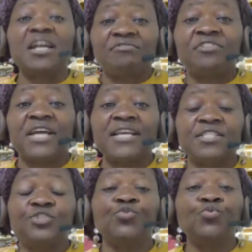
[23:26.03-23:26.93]

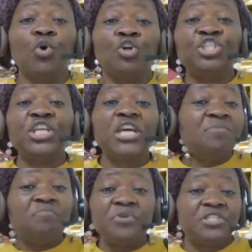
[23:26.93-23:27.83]
advertises to you on
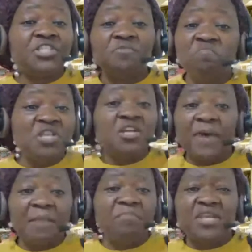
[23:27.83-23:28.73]
daily basis, minute
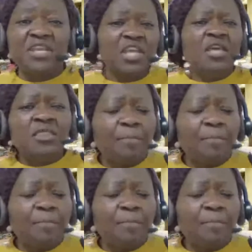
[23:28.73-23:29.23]
by minute.